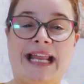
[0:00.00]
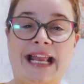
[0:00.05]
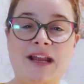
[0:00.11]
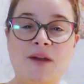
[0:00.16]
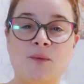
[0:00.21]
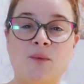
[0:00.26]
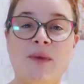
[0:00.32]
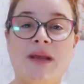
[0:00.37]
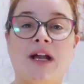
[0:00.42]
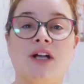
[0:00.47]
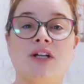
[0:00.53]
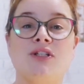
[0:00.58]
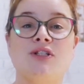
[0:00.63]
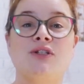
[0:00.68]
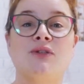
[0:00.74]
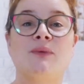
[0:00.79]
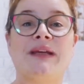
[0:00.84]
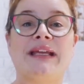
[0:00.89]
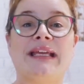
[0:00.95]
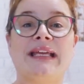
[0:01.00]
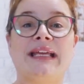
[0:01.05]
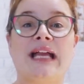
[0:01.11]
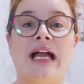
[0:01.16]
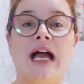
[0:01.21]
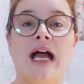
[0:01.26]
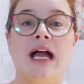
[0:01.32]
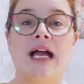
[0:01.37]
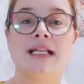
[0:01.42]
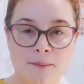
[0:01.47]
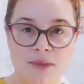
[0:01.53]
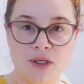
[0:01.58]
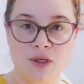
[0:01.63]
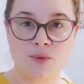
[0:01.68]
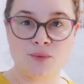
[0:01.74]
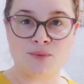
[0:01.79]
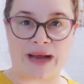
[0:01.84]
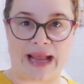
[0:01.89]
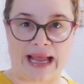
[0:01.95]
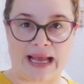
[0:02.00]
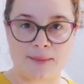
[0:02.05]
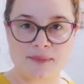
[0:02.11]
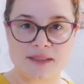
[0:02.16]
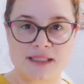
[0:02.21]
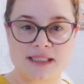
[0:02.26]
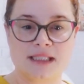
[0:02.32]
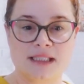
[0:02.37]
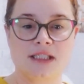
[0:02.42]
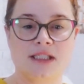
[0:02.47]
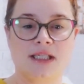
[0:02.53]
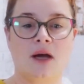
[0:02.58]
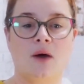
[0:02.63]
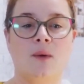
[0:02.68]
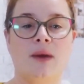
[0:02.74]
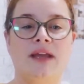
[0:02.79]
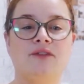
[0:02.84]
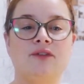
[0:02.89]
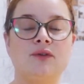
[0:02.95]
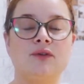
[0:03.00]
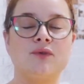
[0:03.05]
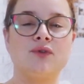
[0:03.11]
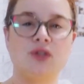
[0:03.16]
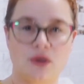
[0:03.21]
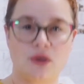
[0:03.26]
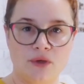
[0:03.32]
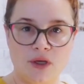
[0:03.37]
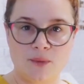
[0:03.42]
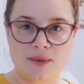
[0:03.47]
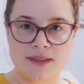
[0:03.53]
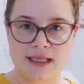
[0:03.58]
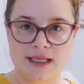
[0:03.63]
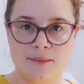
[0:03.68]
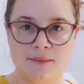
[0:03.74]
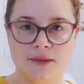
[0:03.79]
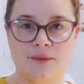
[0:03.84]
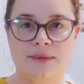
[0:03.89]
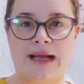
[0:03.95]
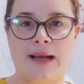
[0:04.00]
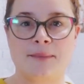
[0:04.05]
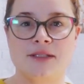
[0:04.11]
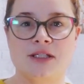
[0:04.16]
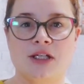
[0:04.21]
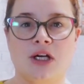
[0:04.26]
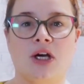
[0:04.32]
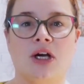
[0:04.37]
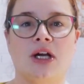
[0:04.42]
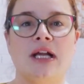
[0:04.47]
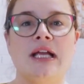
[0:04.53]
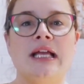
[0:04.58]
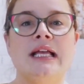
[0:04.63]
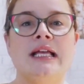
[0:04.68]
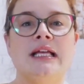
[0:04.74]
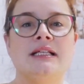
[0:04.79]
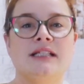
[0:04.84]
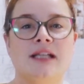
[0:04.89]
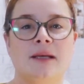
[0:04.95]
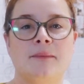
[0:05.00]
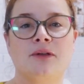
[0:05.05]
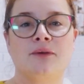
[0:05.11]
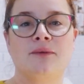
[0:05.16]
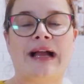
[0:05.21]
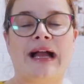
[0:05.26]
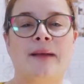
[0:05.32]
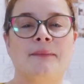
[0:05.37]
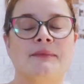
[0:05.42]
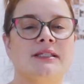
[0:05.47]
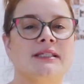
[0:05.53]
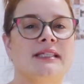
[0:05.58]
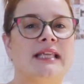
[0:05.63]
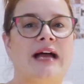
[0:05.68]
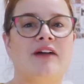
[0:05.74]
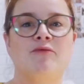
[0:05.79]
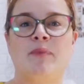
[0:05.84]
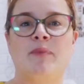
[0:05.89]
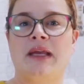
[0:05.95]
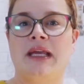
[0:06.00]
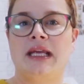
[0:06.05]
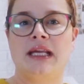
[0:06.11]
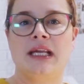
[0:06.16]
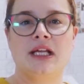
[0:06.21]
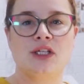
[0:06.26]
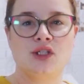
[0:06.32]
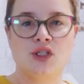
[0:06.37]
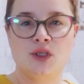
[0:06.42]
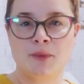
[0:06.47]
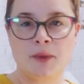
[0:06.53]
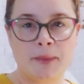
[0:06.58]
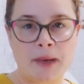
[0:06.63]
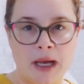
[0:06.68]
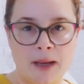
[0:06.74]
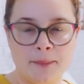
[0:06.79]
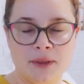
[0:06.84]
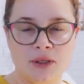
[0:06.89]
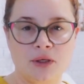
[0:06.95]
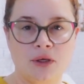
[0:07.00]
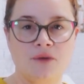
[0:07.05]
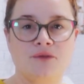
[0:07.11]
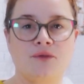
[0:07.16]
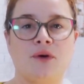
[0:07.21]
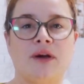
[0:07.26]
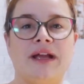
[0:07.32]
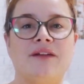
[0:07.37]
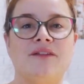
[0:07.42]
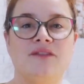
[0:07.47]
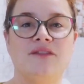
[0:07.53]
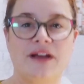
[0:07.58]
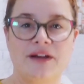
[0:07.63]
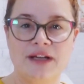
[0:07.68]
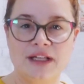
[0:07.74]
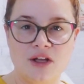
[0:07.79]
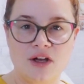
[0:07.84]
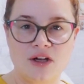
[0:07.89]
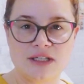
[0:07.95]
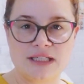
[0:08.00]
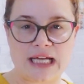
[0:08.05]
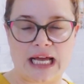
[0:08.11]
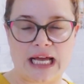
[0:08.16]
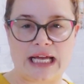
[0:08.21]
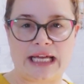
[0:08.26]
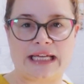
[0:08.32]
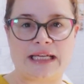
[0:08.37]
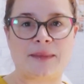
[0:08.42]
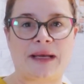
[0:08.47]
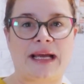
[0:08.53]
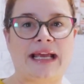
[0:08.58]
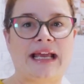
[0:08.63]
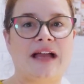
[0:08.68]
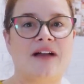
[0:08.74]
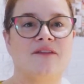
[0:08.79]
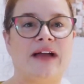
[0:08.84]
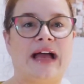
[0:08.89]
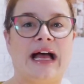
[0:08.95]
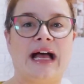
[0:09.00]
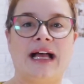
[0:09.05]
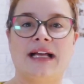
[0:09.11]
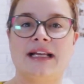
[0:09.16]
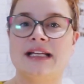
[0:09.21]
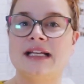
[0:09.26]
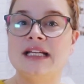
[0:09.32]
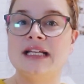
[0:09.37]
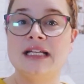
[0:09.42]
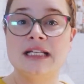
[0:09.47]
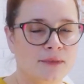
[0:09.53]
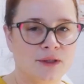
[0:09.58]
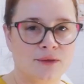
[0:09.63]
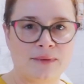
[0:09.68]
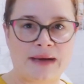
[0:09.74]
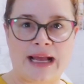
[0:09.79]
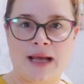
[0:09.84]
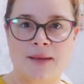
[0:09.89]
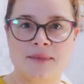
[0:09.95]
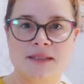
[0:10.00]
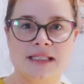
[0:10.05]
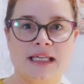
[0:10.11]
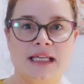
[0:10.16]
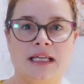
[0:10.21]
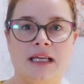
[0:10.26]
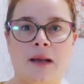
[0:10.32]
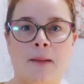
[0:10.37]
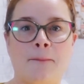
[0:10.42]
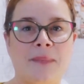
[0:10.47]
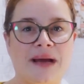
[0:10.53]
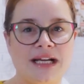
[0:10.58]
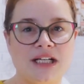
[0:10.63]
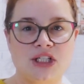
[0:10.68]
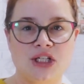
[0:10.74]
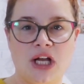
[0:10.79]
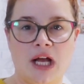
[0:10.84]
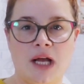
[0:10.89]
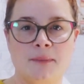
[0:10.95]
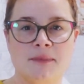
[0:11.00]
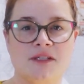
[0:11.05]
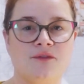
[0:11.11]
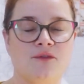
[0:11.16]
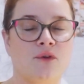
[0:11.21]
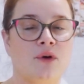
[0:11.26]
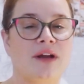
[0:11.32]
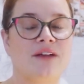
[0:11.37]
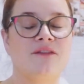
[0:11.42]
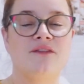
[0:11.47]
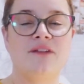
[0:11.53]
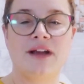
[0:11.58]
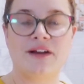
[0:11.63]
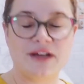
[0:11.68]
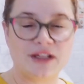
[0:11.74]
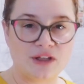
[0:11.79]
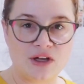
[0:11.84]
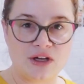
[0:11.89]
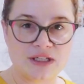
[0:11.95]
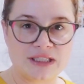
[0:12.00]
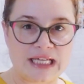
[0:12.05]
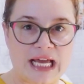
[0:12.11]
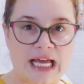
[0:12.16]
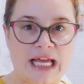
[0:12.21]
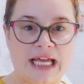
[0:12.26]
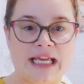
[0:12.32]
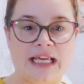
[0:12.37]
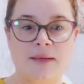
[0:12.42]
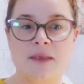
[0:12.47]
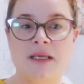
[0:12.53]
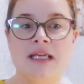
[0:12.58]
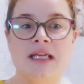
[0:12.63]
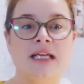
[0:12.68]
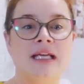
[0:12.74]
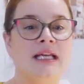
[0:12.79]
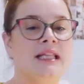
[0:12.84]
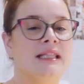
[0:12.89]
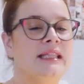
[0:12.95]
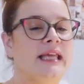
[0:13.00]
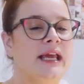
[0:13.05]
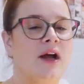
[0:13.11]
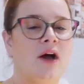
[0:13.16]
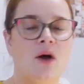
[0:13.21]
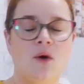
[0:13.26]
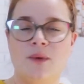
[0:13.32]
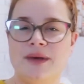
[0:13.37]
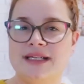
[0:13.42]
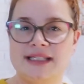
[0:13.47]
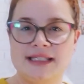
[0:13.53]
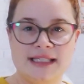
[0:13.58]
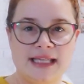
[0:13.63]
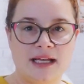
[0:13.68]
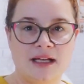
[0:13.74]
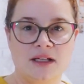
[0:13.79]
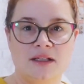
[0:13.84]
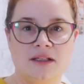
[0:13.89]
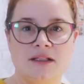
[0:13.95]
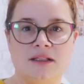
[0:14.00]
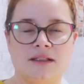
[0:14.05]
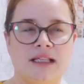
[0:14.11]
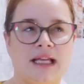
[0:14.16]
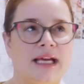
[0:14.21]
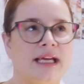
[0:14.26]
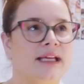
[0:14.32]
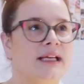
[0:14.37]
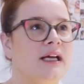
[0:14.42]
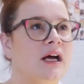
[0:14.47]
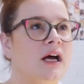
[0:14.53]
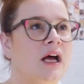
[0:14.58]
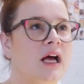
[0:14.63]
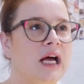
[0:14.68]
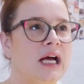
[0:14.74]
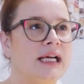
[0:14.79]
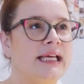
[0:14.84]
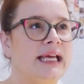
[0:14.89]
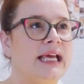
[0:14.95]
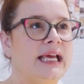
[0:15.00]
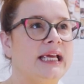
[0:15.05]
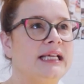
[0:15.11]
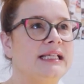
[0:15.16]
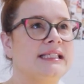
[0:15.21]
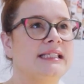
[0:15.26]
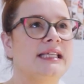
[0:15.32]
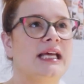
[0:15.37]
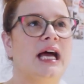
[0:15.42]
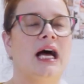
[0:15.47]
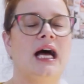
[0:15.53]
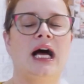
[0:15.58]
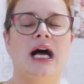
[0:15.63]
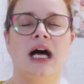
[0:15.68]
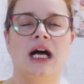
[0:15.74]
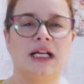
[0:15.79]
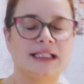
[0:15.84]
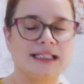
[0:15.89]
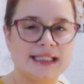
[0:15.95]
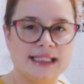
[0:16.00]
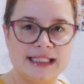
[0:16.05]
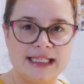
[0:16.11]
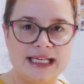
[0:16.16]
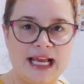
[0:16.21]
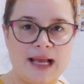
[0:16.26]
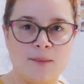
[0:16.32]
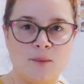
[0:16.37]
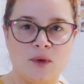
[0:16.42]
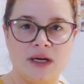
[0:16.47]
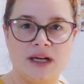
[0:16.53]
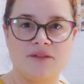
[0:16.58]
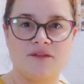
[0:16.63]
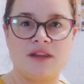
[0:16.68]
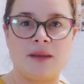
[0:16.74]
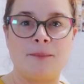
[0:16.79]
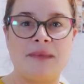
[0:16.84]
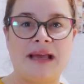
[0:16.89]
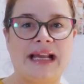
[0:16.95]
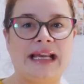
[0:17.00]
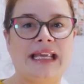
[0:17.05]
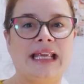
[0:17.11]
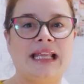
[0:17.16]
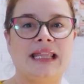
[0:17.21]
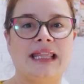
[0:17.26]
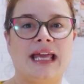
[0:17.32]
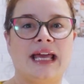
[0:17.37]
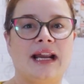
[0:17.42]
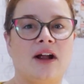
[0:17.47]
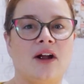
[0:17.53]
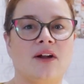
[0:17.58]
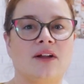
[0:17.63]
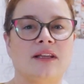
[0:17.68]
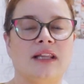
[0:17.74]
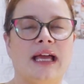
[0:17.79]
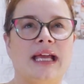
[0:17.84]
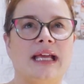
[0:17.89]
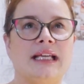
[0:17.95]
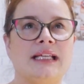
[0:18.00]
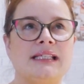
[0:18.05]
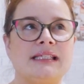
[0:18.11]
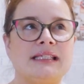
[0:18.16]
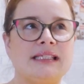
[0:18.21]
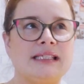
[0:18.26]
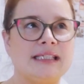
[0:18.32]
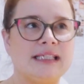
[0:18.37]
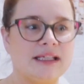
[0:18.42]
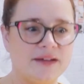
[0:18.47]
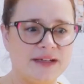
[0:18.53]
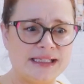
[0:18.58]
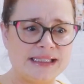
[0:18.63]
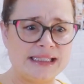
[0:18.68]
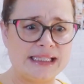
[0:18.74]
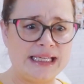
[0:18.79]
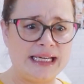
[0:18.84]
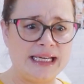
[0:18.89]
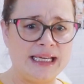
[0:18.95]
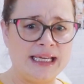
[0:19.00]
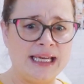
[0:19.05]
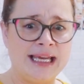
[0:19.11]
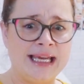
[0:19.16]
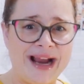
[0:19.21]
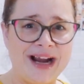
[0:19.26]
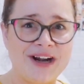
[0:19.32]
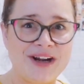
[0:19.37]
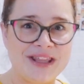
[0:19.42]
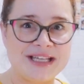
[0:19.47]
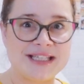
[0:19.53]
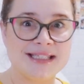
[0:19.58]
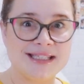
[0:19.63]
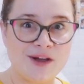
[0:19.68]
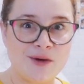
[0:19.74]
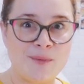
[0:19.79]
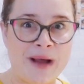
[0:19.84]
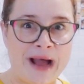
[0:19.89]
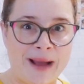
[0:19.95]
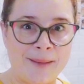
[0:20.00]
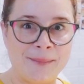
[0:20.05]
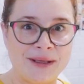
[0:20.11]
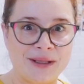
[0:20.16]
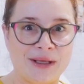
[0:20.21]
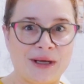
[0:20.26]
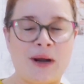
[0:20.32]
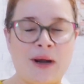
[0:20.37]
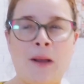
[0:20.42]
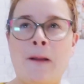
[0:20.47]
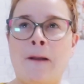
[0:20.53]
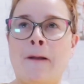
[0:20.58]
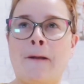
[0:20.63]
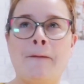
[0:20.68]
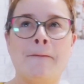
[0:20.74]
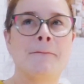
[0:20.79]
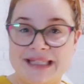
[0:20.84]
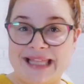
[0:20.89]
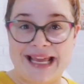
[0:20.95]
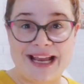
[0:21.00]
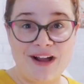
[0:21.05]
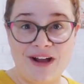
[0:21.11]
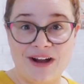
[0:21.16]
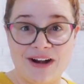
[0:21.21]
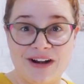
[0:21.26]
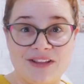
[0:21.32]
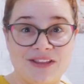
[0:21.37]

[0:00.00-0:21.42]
Today we are doing tumbler wraps. So if you don't know what tumbler wraps are, tumbler wraps have been super popular for a very long time. I have had tumbler wraps in my shops for a very long time. They always sell like hotcakes. Honestly, I'm one of the many that are like, seriously? Why are these so popular? But they